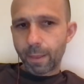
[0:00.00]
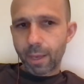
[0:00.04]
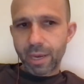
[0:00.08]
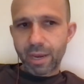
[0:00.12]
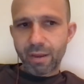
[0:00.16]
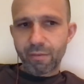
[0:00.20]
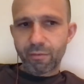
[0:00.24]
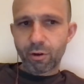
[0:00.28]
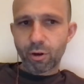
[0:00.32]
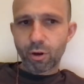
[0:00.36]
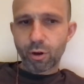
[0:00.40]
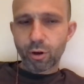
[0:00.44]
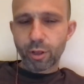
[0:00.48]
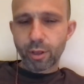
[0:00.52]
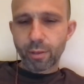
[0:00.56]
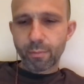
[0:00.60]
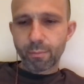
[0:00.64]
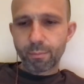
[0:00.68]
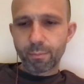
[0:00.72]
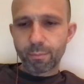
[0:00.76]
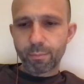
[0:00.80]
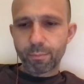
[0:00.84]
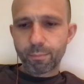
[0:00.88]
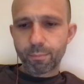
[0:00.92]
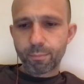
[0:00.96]
I never heard of
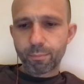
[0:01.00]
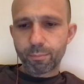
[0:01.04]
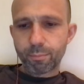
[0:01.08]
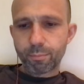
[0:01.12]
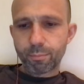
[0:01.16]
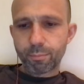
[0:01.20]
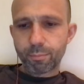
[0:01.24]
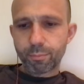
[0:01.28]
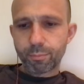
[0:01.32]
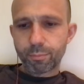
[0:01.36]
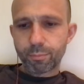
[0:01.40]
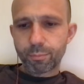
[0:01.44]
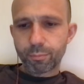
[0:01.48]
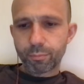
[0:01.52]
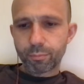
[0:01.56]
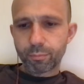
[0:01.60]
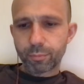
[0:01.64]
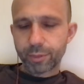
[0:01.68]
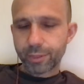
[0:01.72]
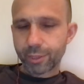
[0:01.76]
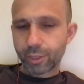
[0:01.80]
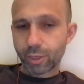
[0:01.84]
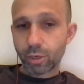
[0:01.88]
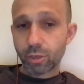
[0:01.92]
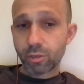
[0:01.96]
him.
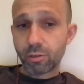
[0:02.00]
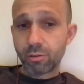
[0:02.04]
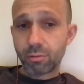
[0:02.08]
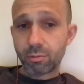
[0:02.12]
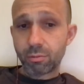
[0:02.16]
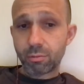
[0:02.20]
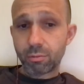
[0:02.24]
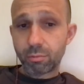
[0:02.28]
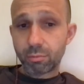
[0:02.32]
Is he good?